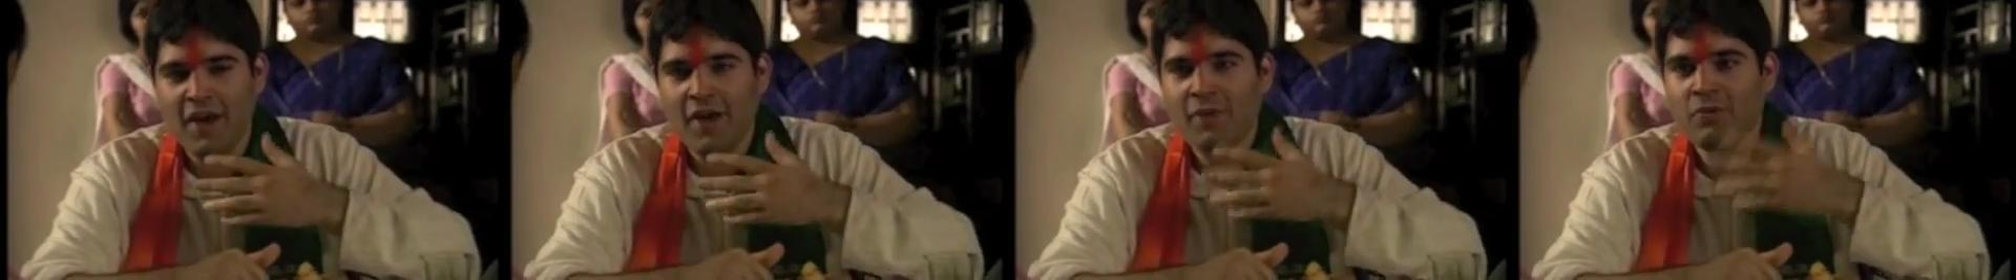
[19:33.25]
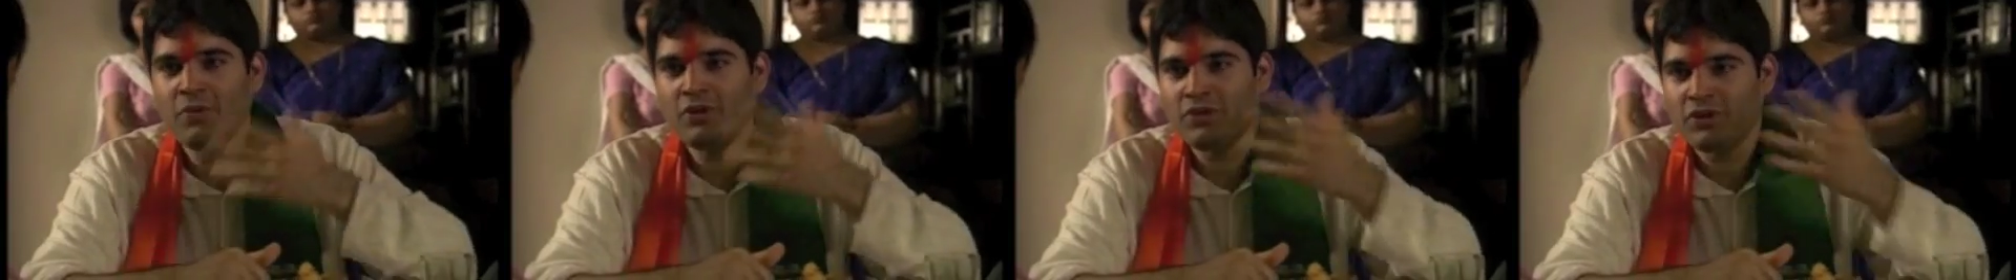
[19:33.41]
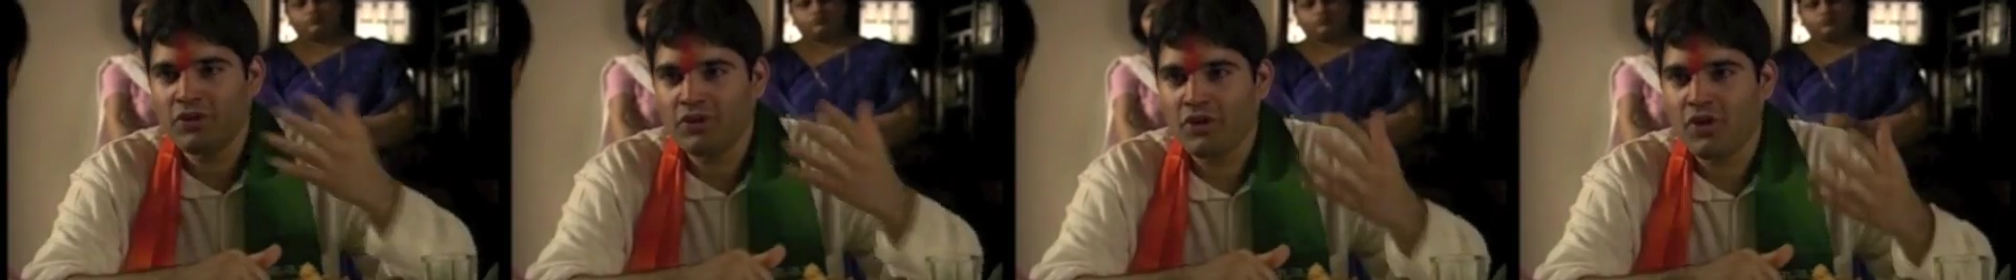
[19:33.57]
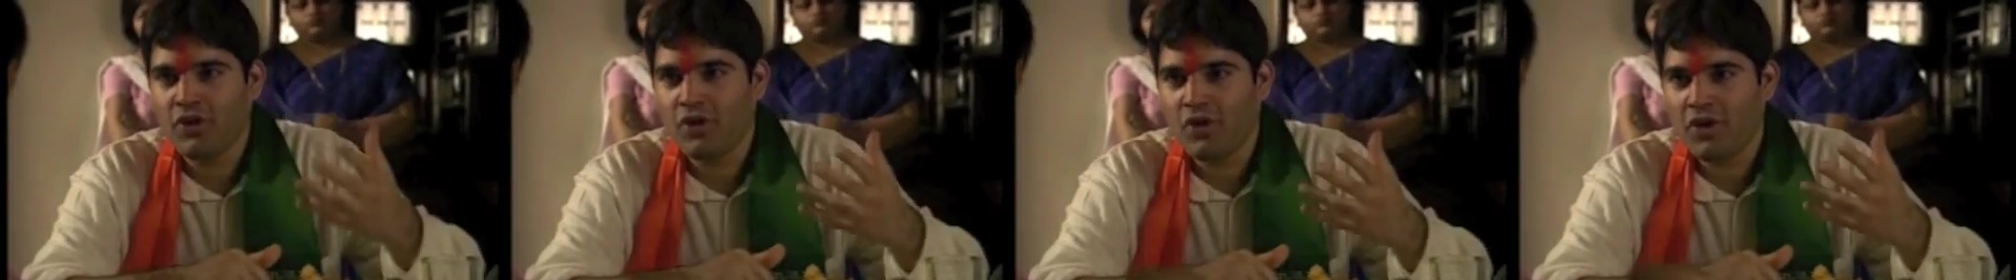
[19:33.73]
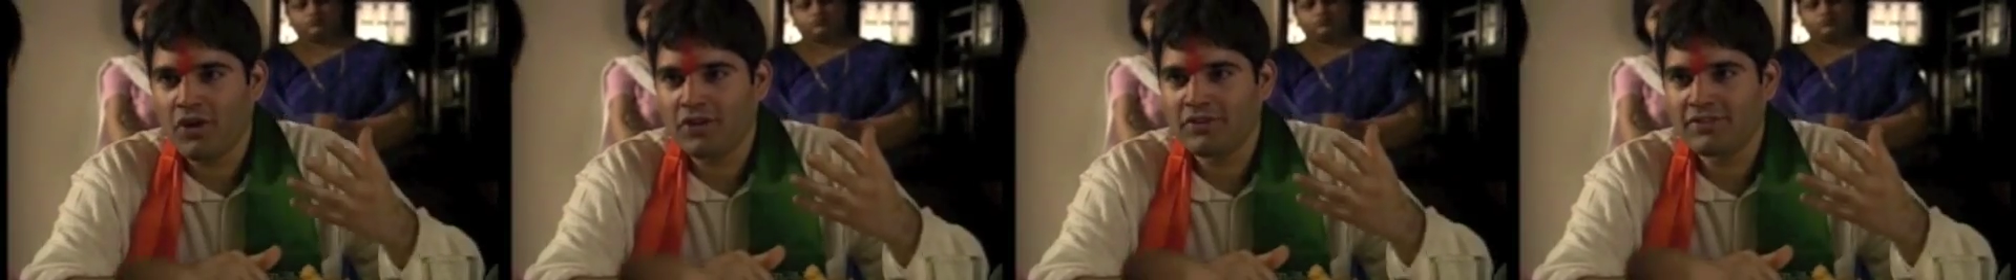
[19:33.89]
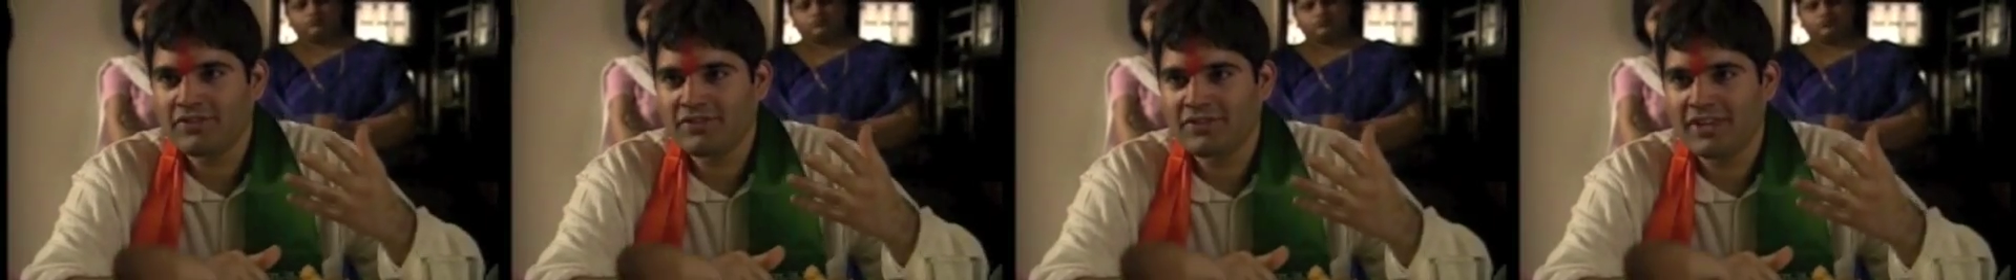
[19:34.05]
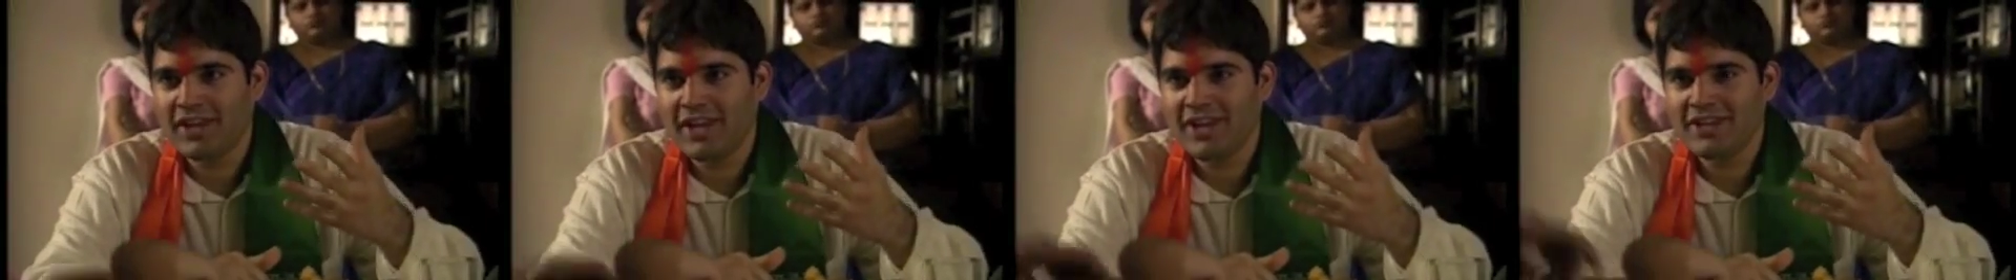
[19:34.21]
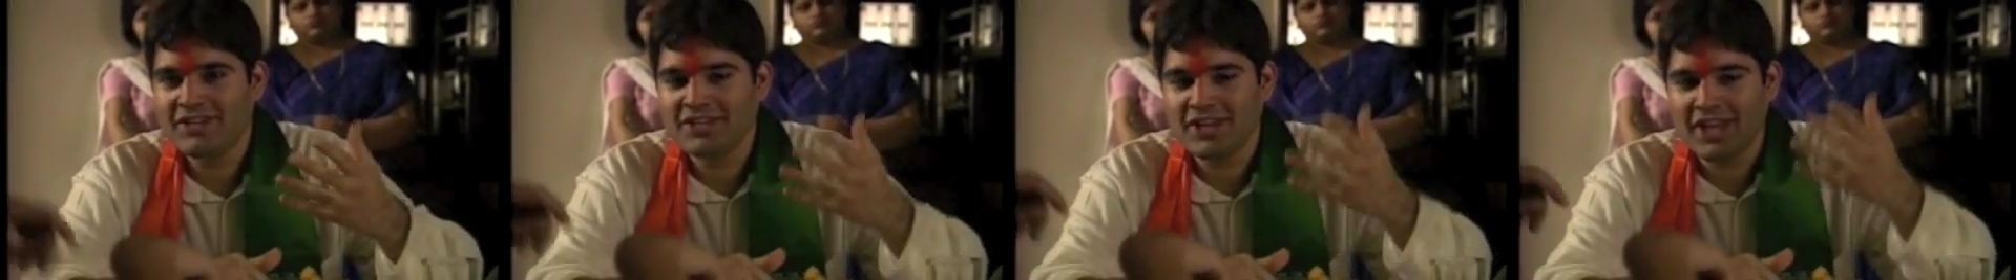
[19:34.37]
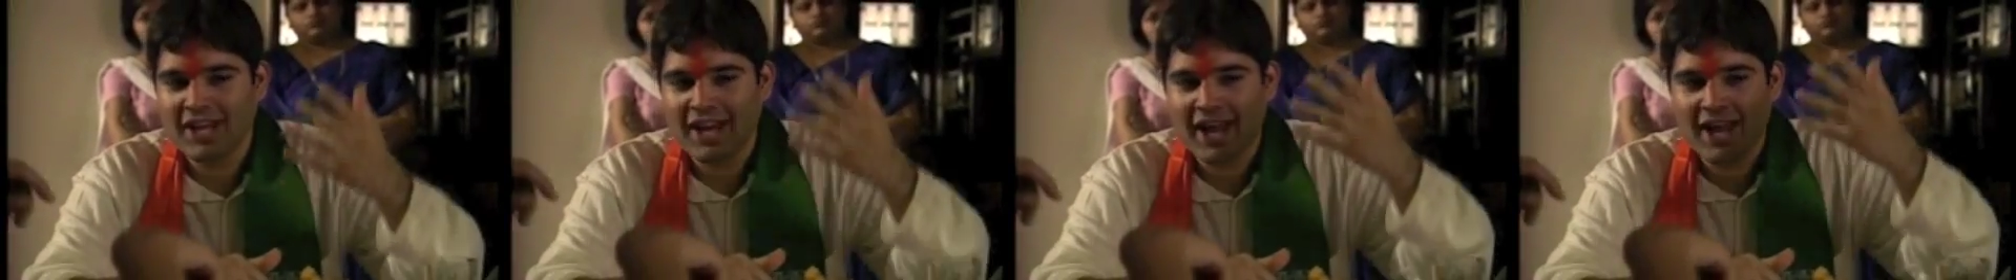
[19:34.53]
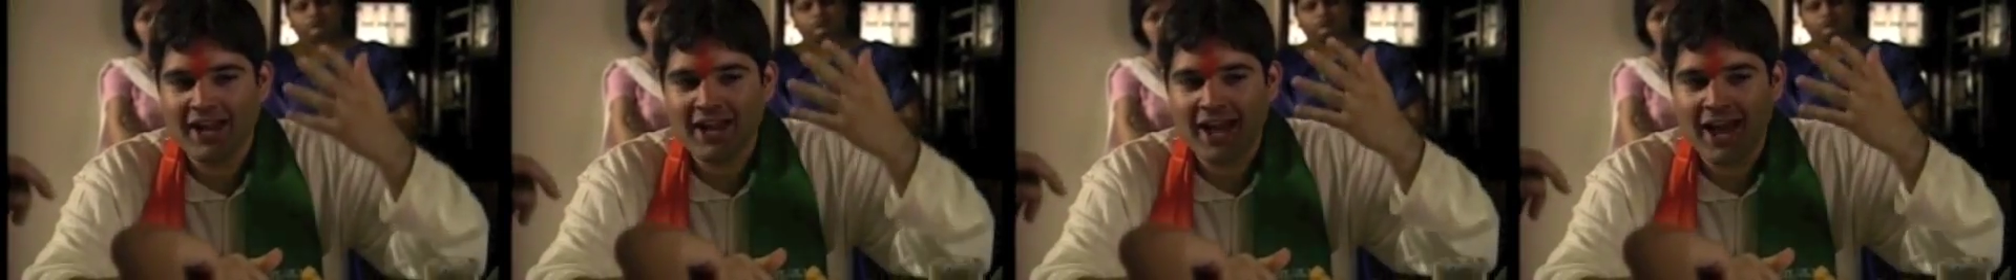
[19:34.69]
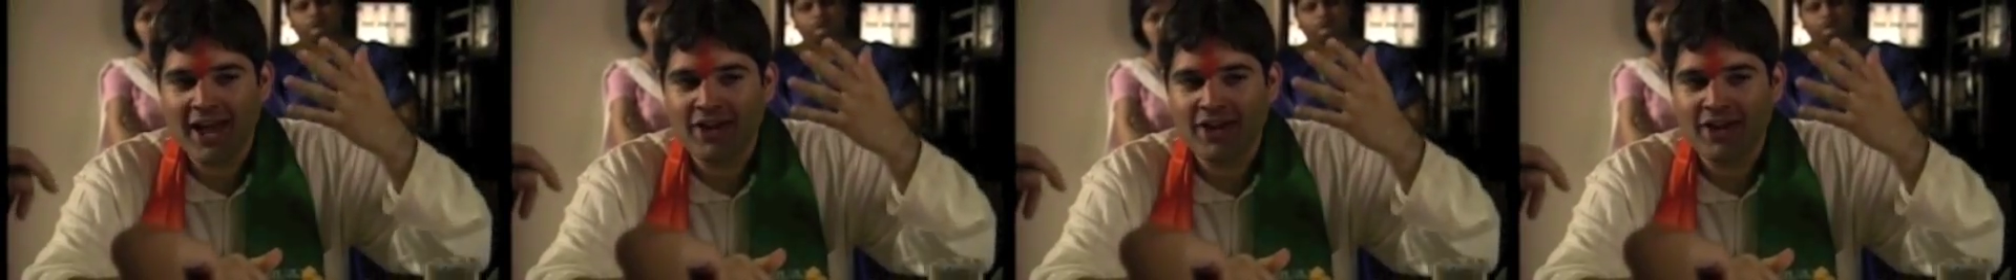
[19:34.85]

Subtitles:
I were to go on stage and